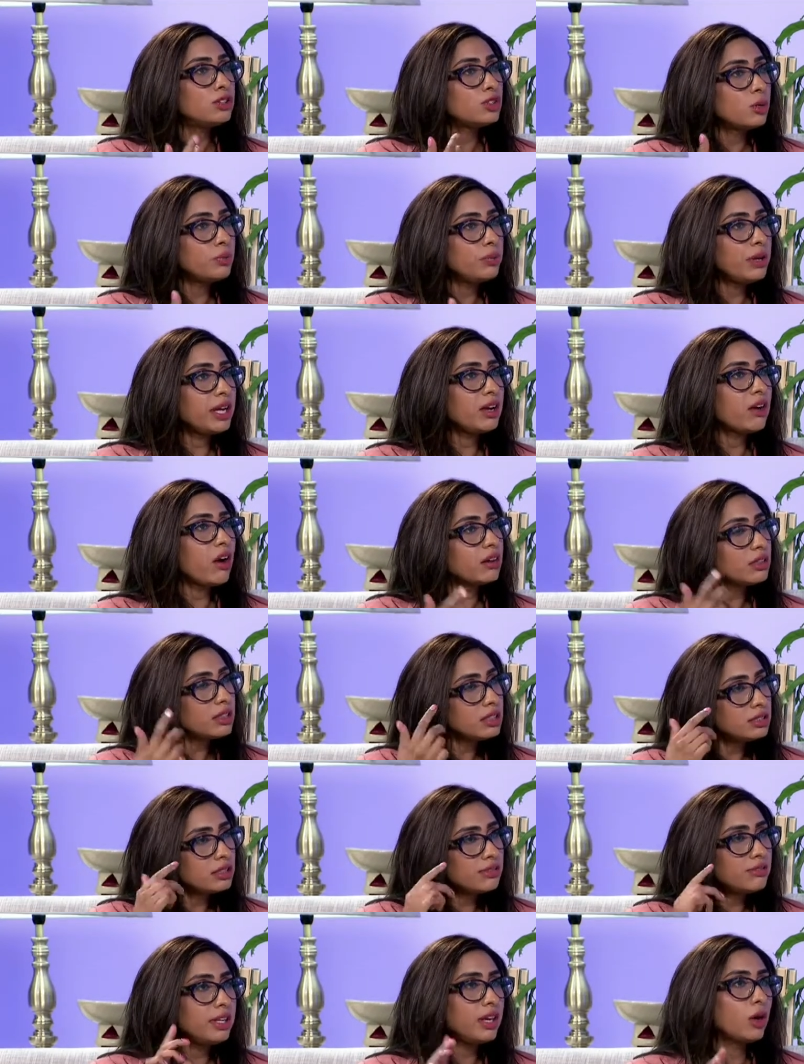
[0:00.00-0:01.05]
So be
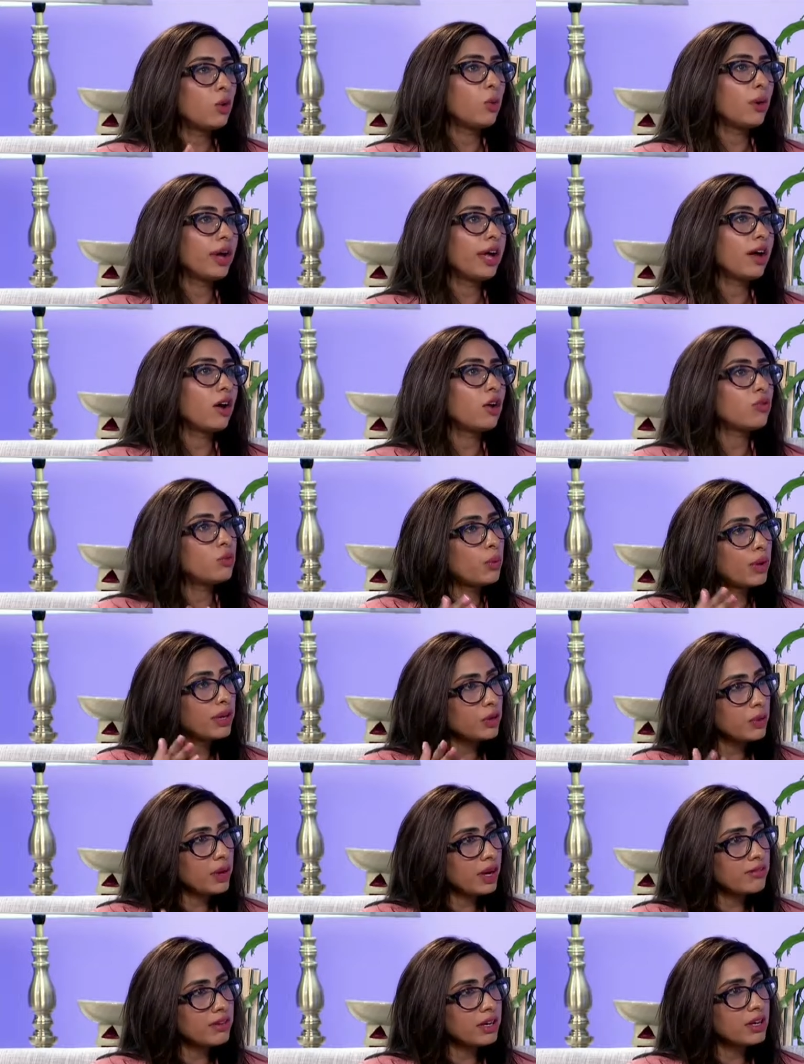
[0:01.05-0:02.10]
cognitively aware of when
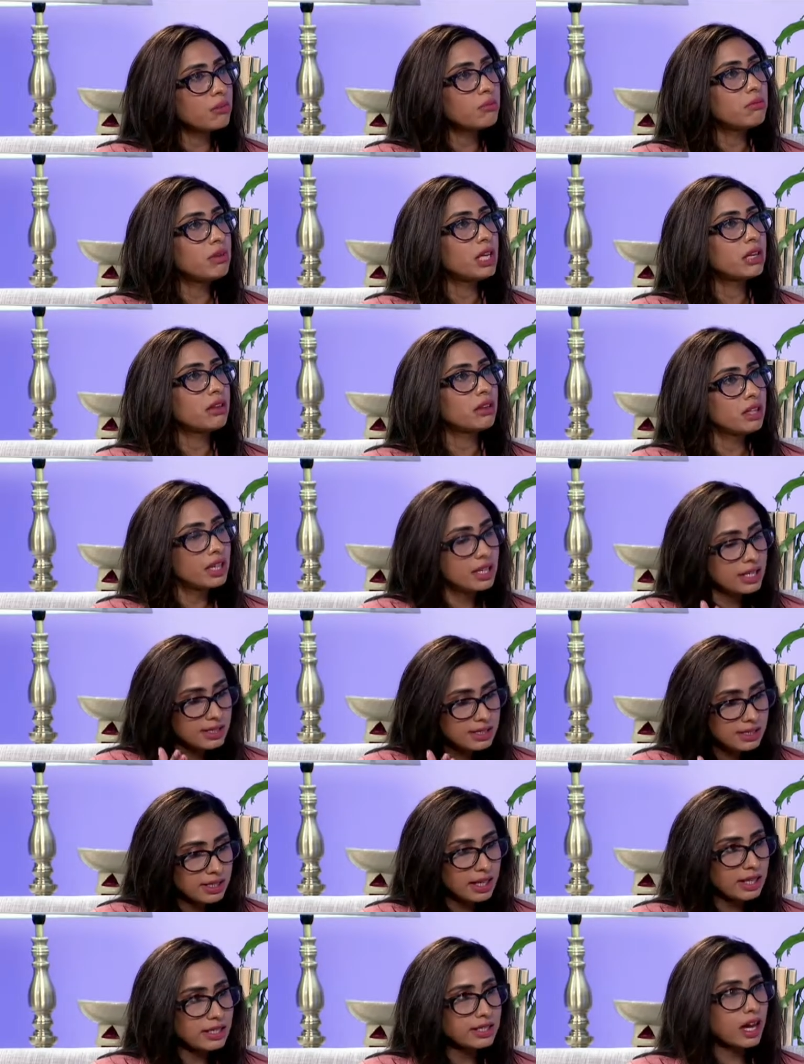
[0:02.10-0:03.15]
you're having a meal,
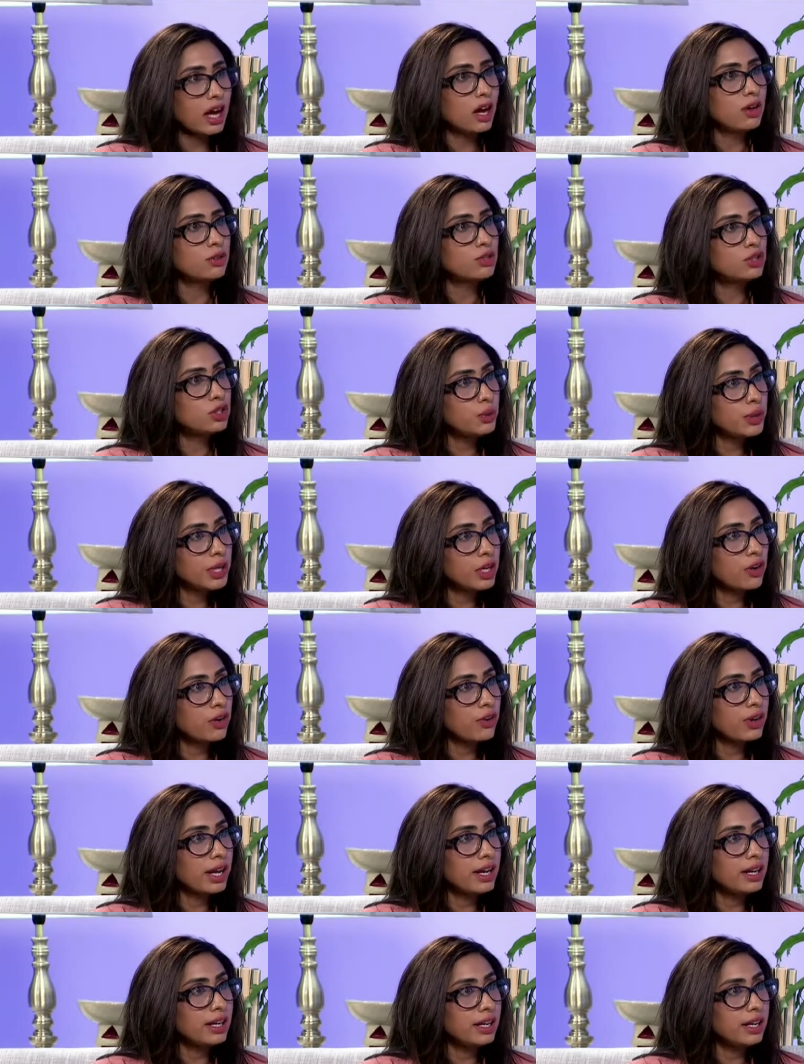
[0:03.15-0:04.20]
sitting down, chewing
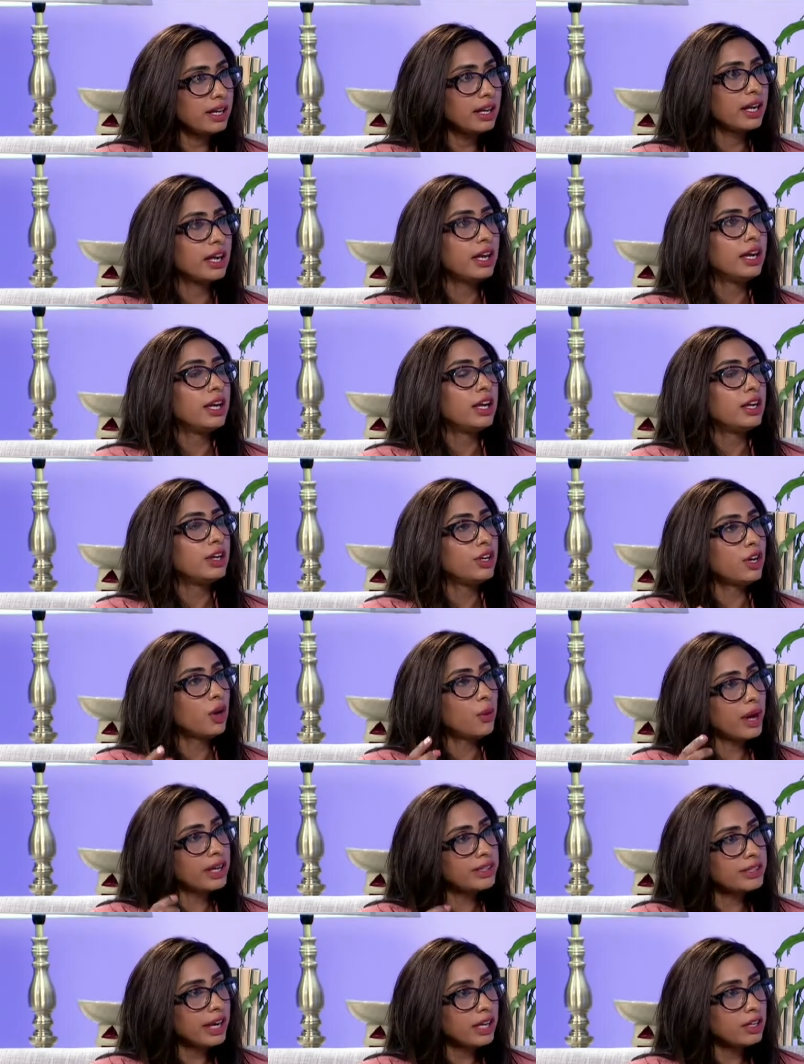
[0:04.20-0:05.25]
correctly. You
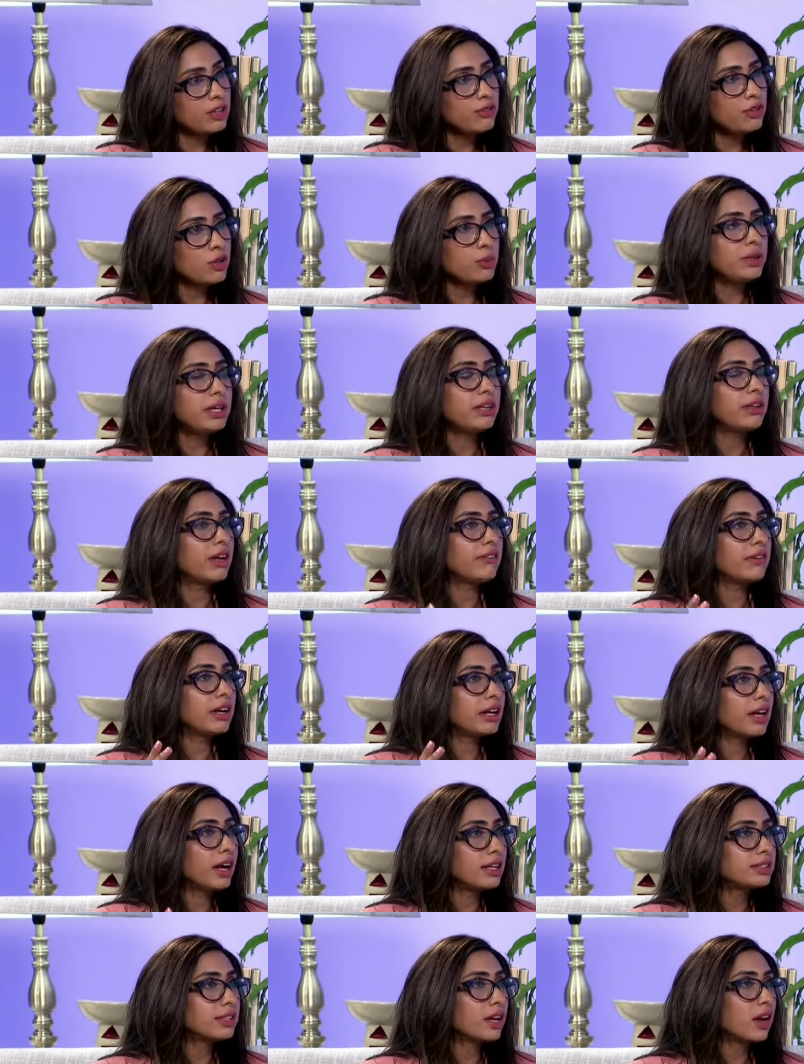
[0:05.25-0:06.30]
know, at the end of your meal, having a
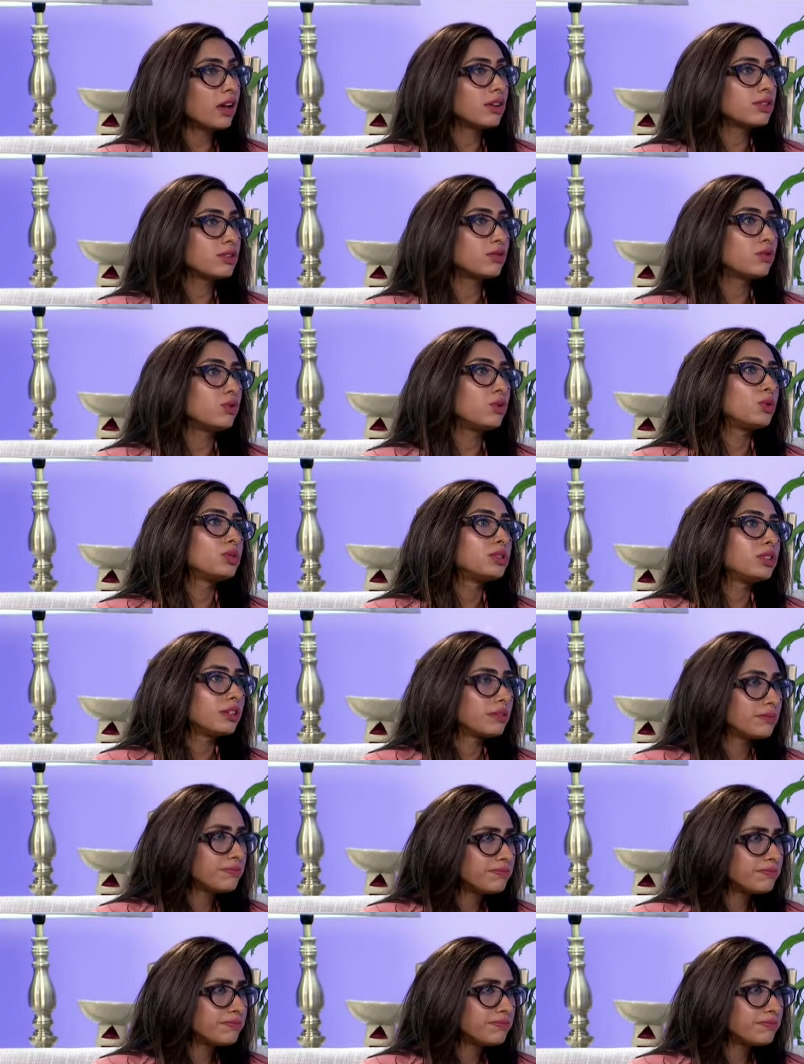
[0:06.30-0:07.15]
nice glass of water.